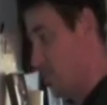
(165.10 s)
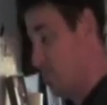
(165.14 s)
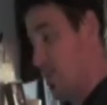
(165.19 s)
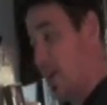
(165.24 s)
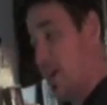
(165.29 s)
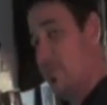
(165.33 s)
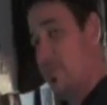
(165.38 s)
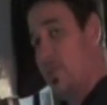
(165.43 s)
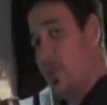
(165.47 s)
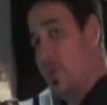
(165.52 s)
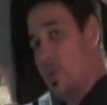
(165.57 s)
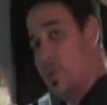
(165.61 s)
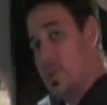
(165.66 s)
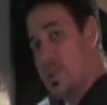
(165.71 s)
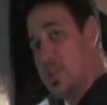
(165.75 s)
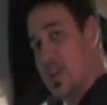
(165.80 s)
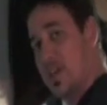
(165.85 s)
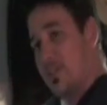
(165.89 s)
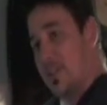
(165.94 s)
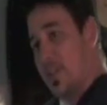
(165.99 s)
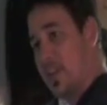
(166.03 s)
the blood flow and
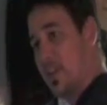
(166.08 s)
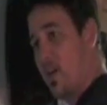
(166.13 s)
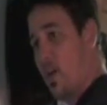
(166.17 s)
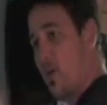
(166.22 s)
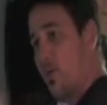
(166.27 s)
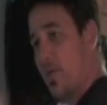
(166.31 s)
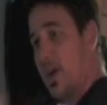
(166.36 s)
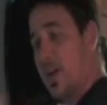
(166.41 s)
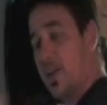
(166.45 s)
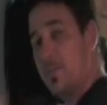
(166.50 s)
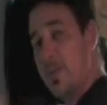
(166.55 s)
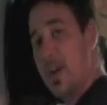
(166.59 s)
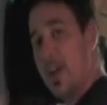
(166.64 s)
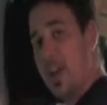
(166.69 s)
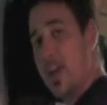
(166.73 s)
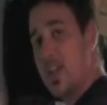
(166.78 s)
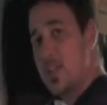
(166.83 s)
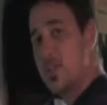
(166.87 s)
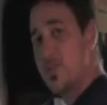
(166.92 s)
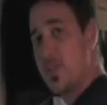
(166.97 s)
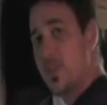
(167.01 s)
stuff. Like already my
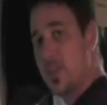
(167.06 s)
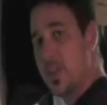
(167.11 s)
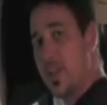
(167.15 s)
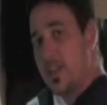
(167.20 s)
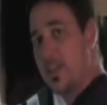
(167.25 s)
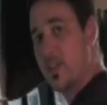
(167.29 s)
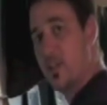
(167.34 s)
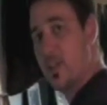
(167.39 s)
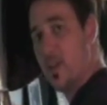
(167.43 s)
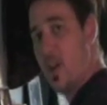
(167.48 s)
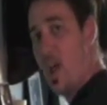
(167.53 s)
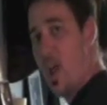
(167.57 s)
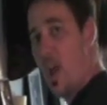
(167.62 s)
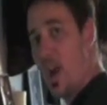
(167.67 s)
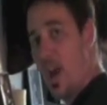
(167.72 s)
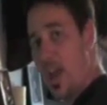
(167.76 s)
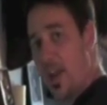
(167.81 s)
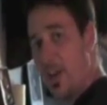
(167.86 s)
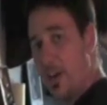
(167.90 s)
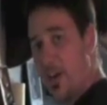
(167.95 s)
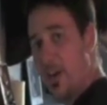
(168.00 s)
legs feel like they're a lot
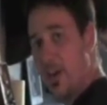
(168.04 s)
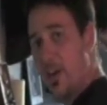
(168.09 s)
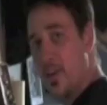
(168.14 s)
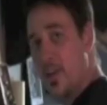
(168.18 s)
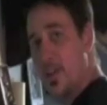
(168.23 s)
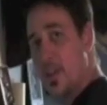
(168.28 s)
lighter